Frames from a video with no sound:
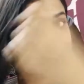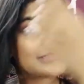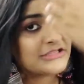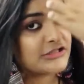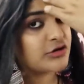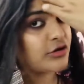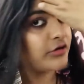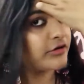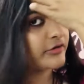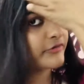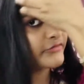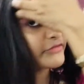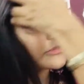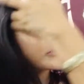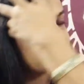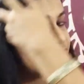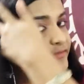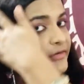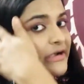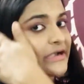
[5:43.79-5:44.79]
sort of a
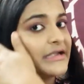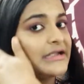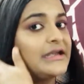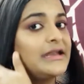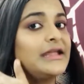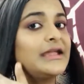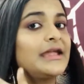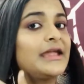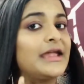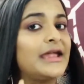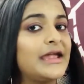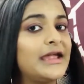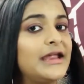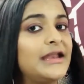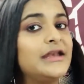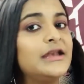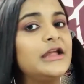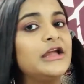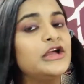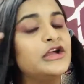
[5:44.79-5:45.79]
straightening
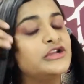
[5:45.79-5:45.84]
in